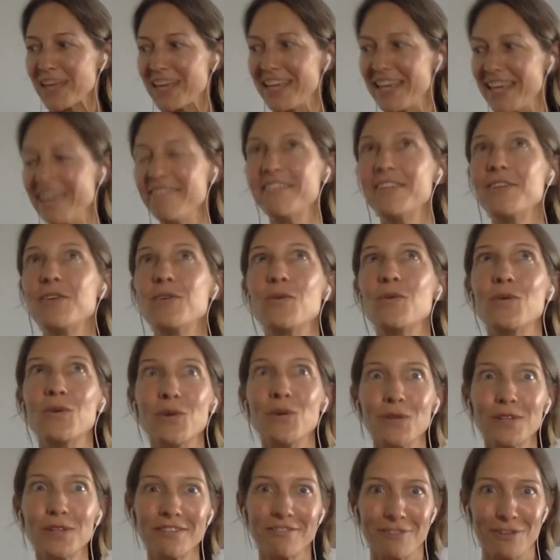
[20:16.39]
Given
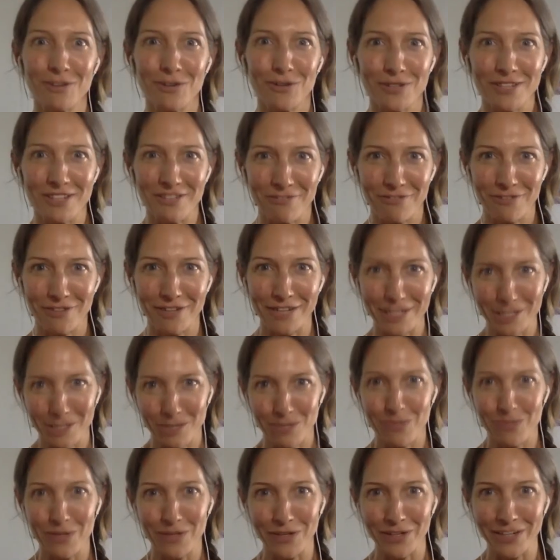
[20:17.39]
all of your different
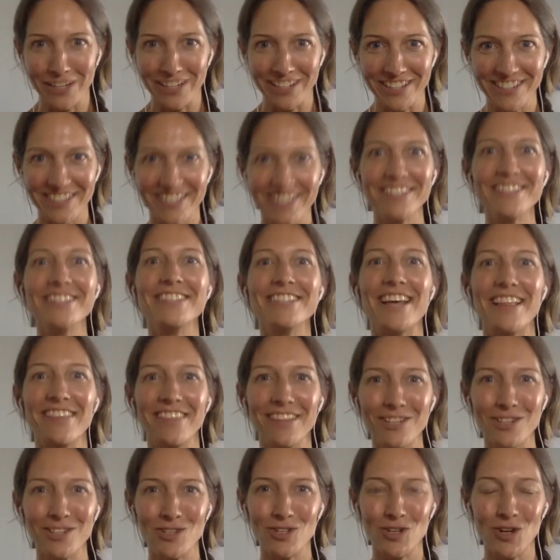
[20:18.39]
experiences and
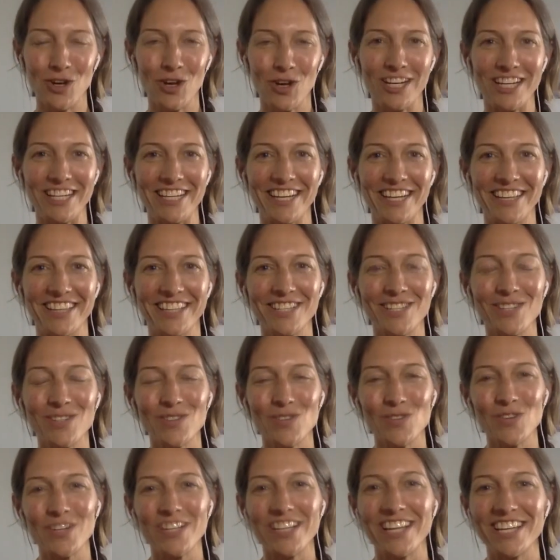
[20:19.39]
the journey and the
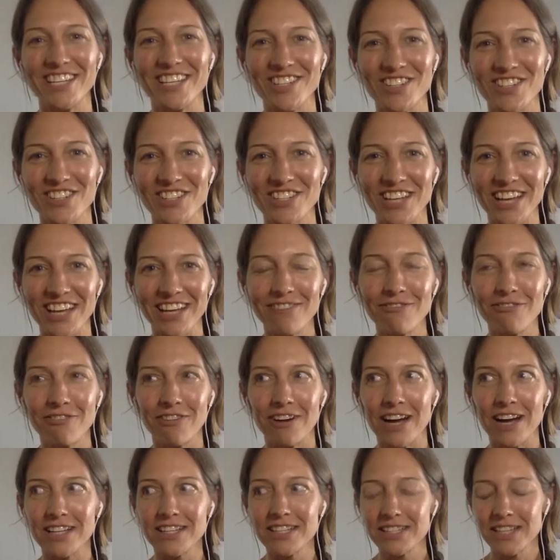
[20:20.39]
story that you shared
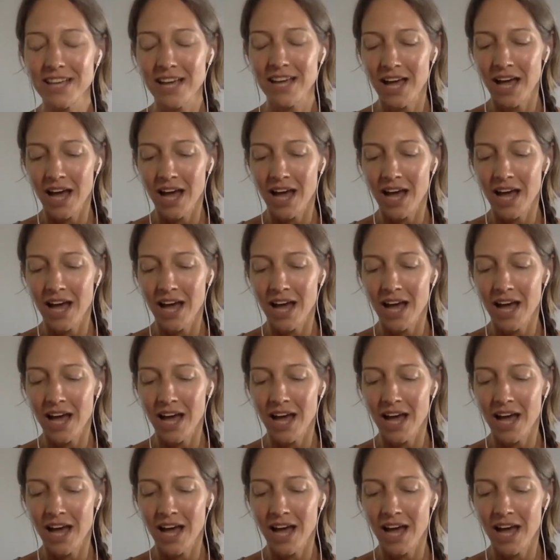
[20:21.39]
for us,